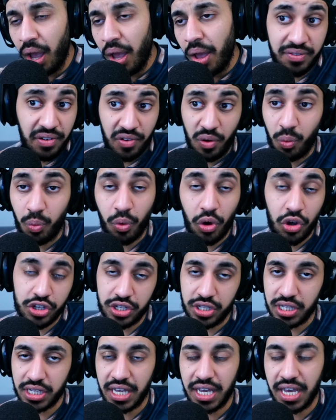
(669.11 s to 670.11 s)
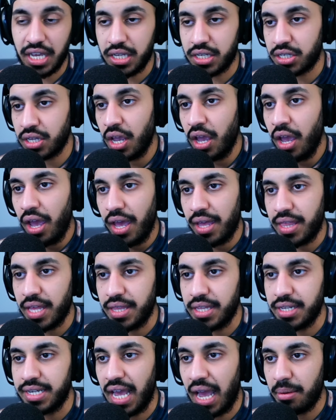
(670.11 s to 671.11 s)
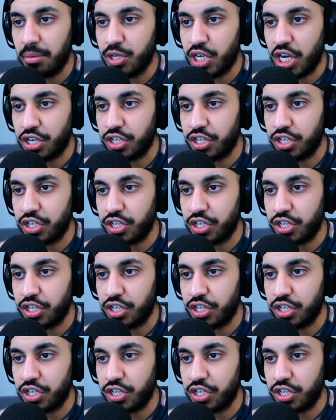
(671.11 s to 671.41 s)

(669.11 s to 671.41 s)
Even if it wasn't the case that the damage